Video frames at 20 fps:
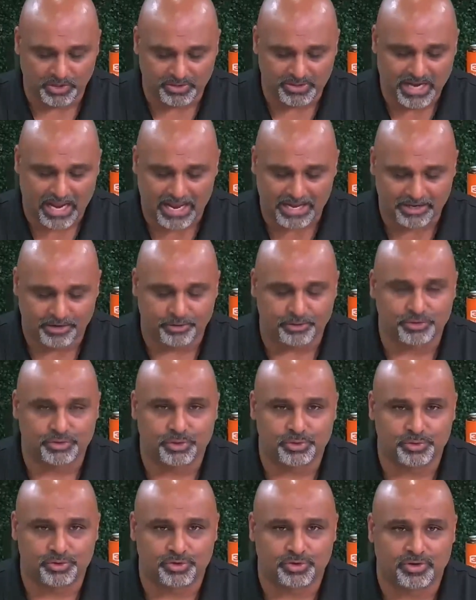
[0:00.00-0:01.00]
tying your
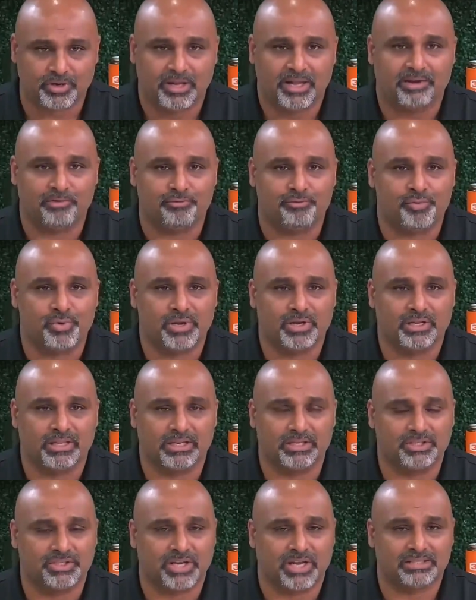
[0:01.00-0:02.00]
suture, it really
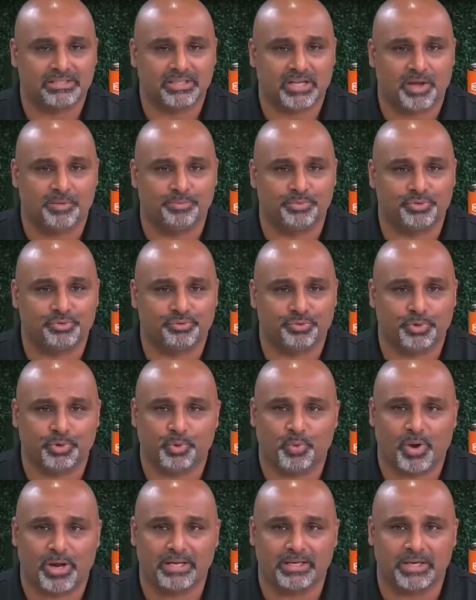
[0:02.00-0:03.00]
just comes through
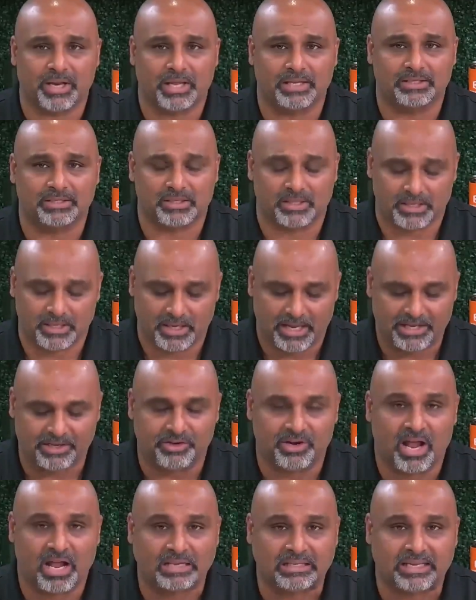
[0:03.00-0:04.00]
quite nicely and
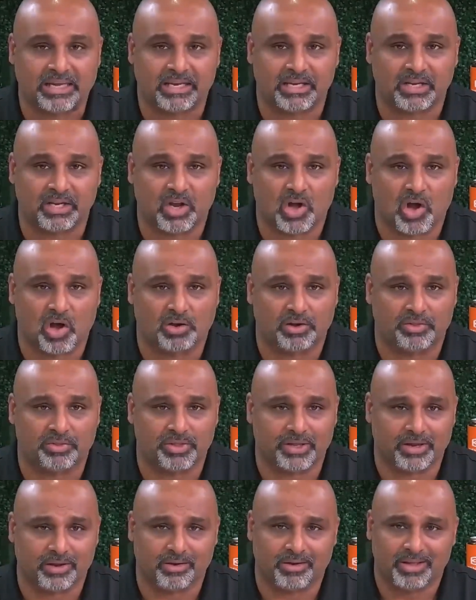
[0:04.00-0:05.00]
you're not getting caught on
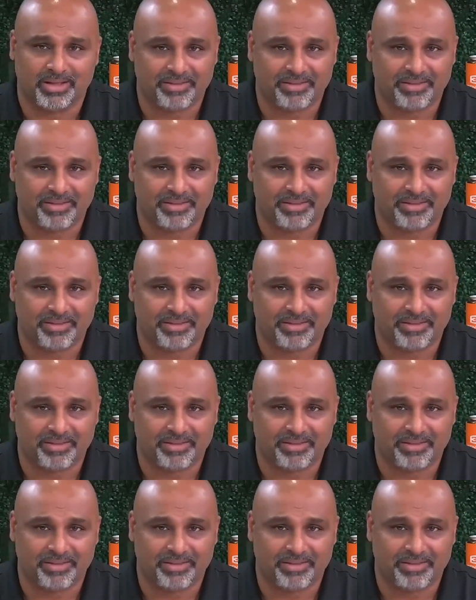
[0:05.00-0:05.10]
there.